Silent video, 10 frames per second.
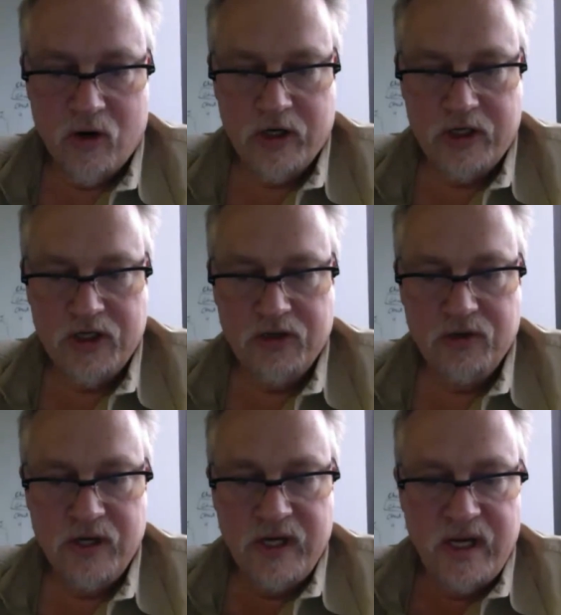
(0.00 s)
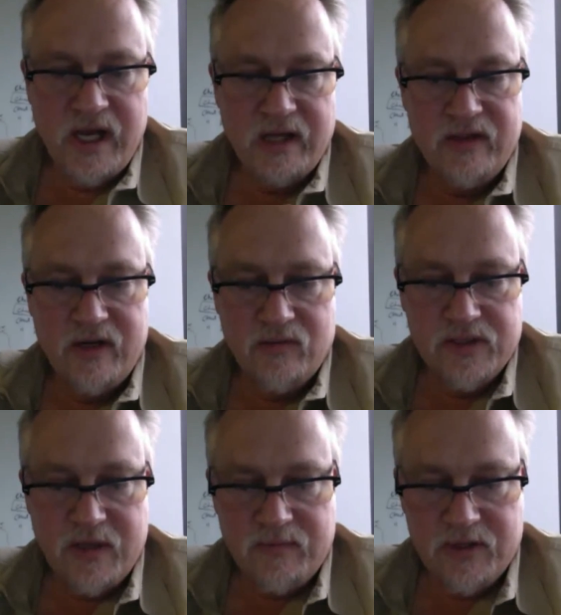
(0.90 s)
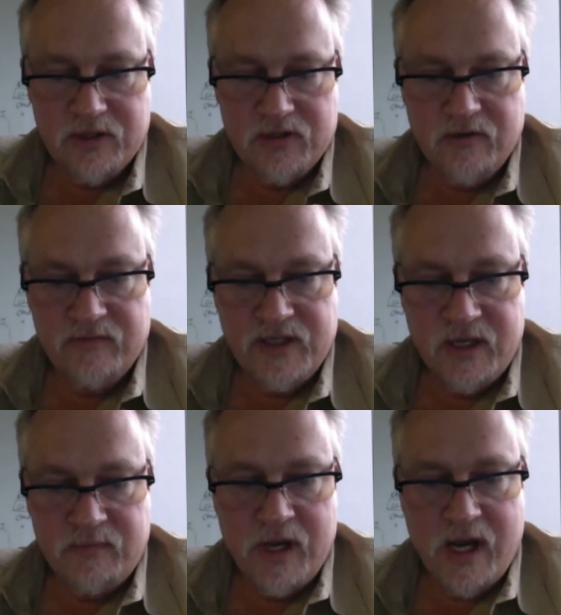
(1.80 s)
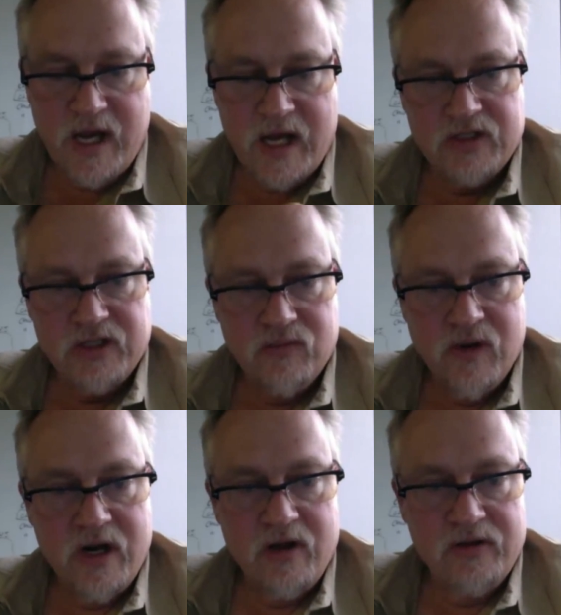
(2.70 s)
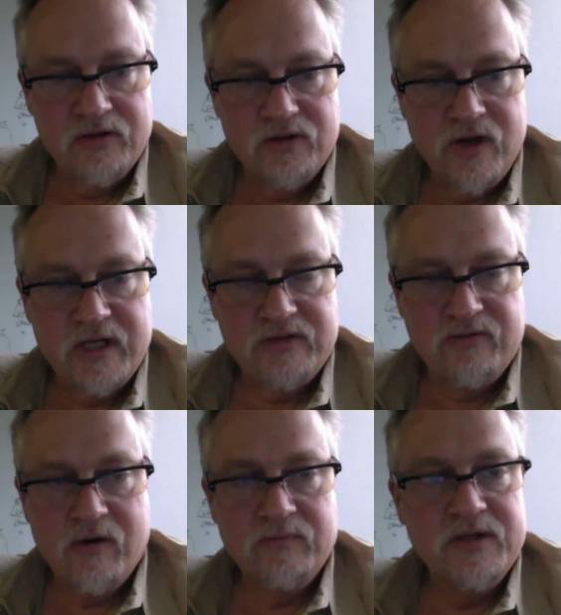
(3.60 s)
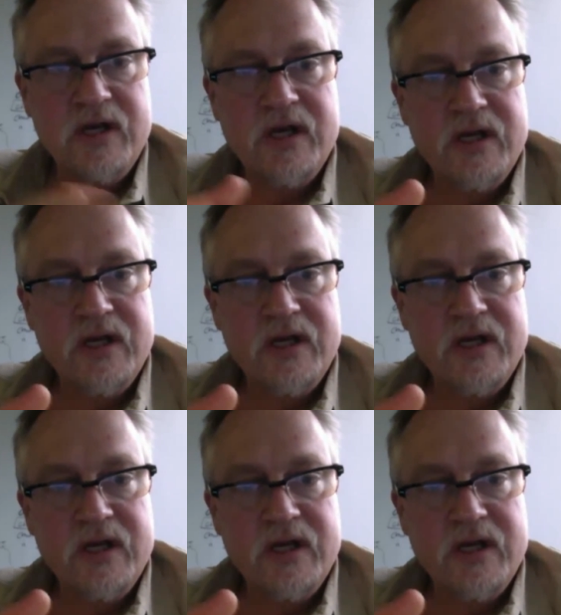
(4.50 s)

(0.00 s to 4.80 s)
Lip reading: to do. And then it was up to the service API to actually run all those transforms.